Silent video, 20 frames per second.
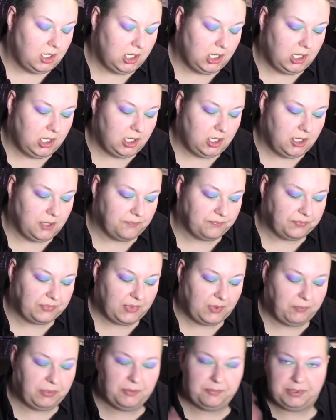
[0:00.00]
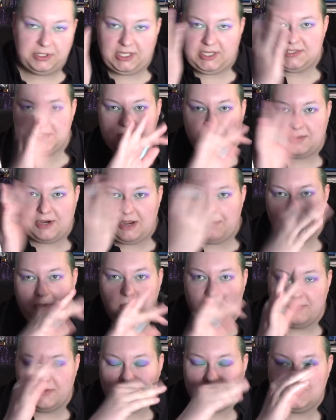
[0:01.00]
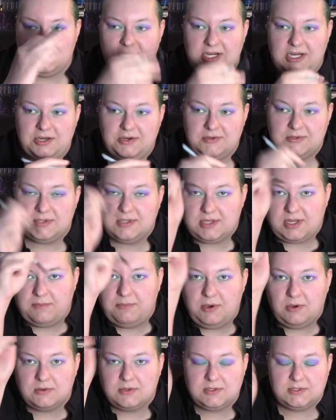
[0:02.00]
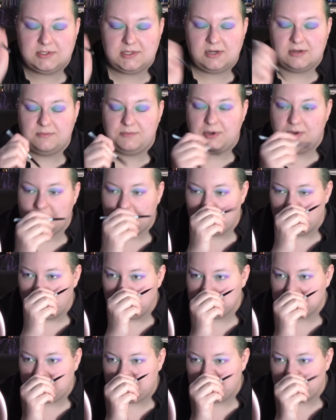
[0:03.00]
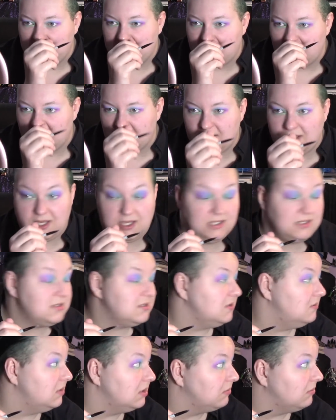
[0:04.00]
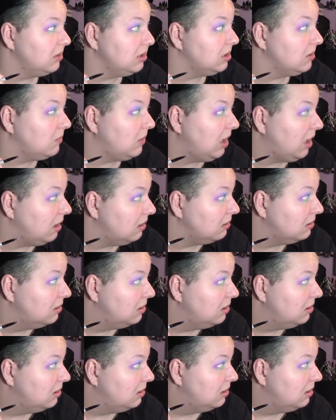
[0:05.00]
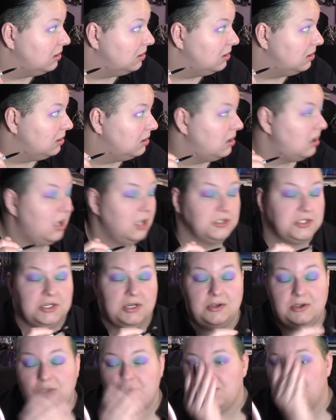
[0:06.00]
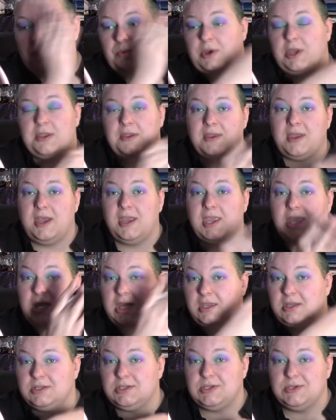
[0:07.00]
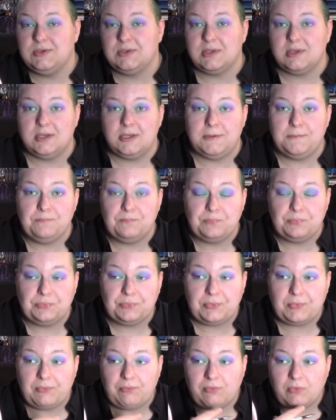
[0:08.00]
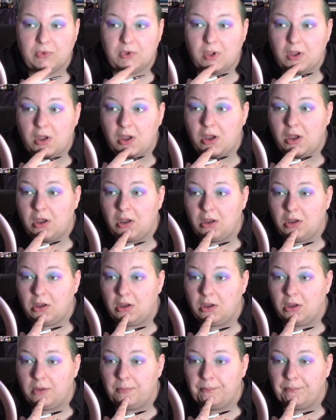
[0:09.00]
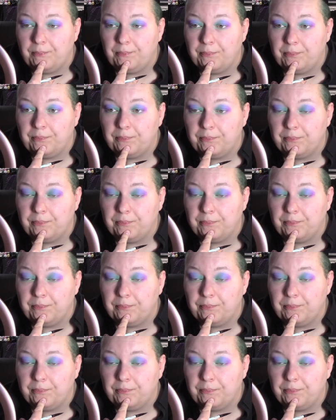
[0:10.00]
um, put plastic wrap over the containers, and then I poked, started poking holes randomly on it, and it's doing really well. I'll show you when I get into the um,